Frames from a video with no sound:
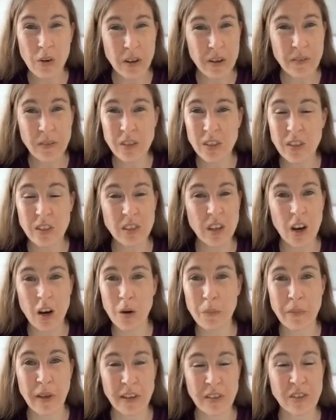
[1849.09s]
or even just
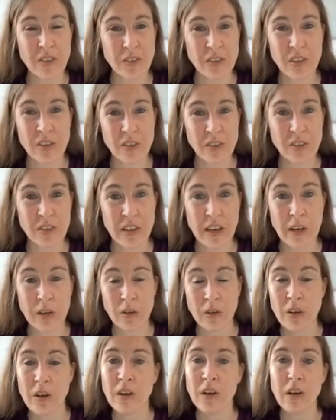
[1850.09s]
calm the exercises
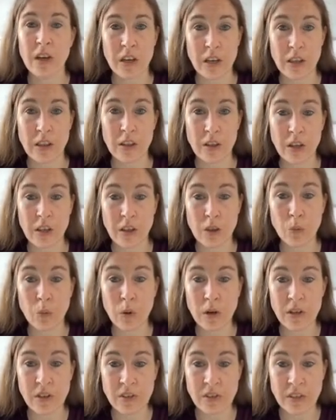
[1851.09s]
down
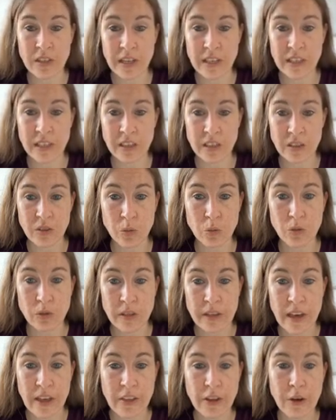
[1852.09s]
in the worst stages
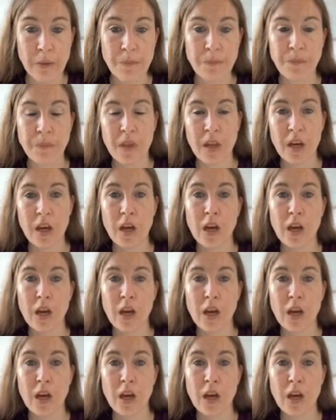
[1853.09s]
altogether.